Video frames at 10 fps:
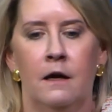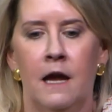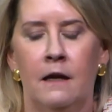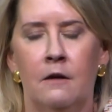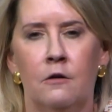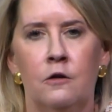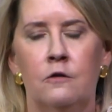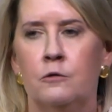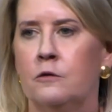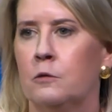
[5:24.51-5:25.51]

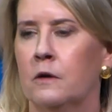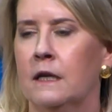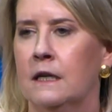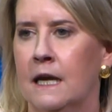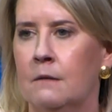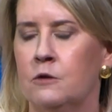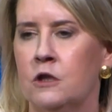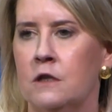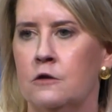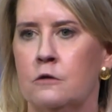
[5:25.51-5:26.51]
Heritage was really a game
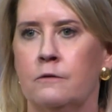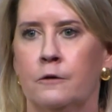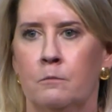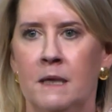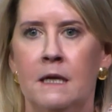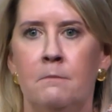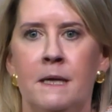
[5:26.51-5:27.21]
changer for me,